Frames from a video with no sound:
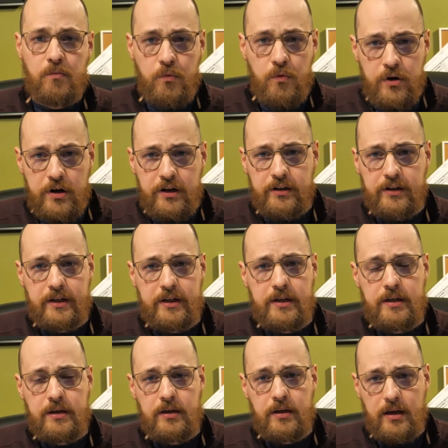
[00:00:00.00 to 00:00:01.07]

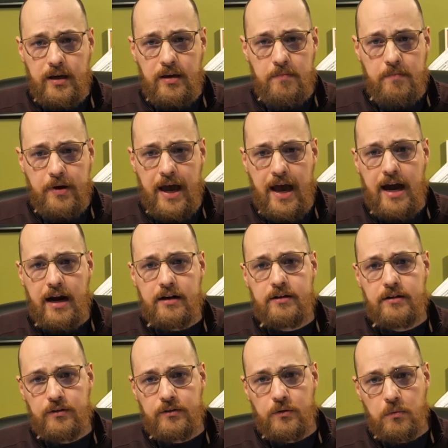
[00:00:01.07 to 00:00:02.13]
really
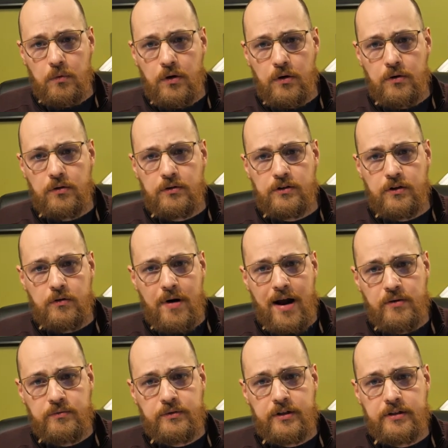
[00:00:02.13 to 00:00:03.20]
impact the world
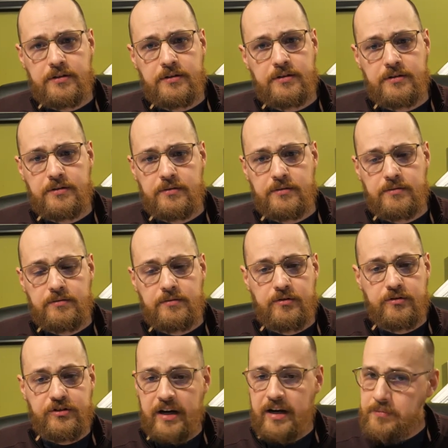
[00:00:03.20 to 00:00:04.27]
around us.
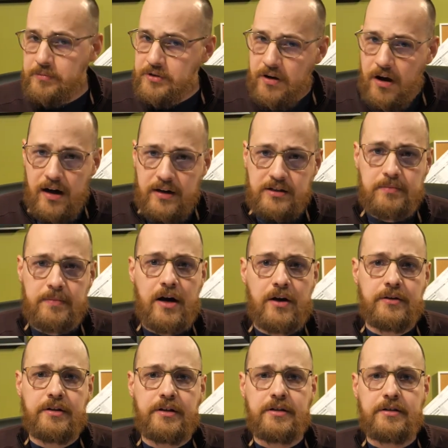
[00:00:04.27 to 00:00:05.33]
James talks
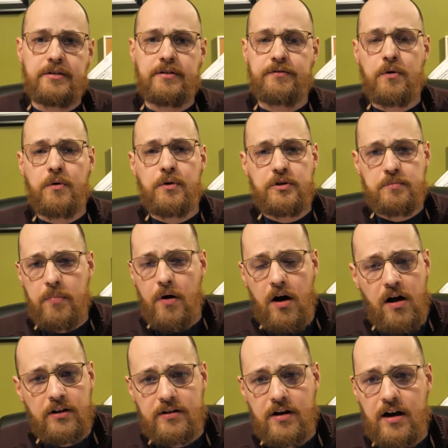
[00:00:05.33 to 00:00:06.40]
about this. Of course,
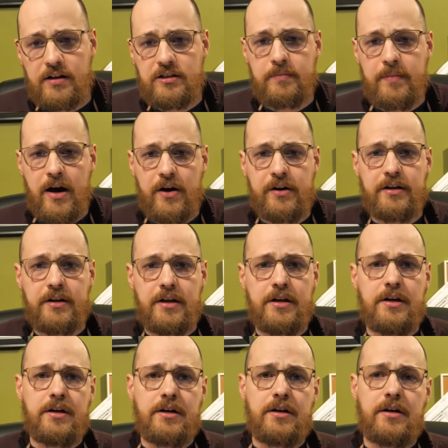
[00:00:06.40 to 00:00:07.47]
Paul talks about it.
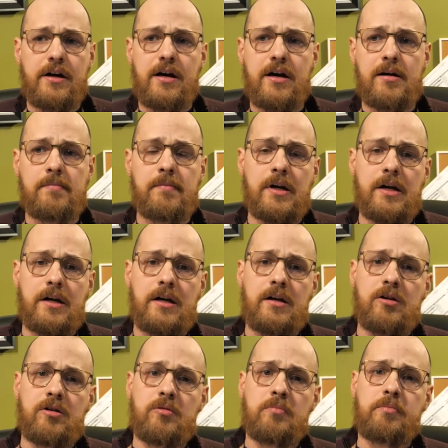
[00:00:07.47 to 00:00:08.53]
Um,
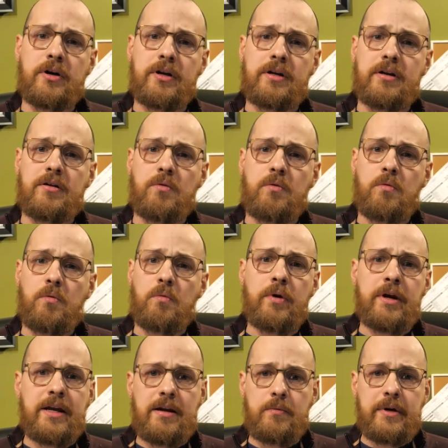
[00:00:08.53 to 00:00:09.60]
but
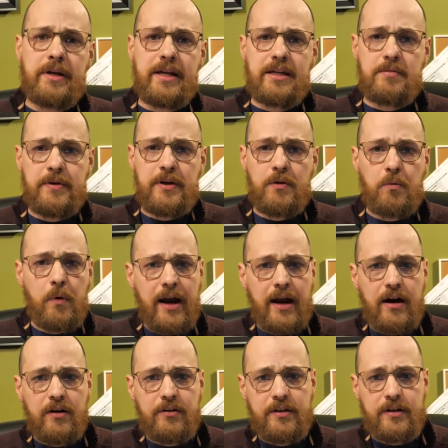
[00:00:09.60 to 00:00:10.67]
we, we need to be
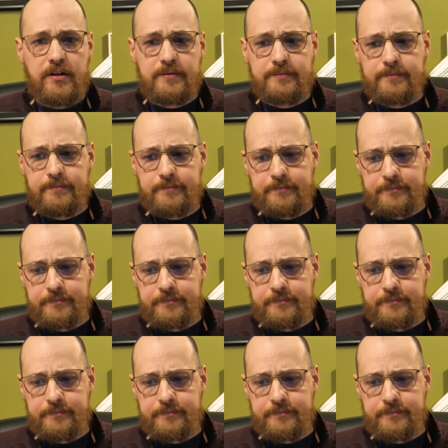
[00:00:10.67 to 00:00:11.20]
aware that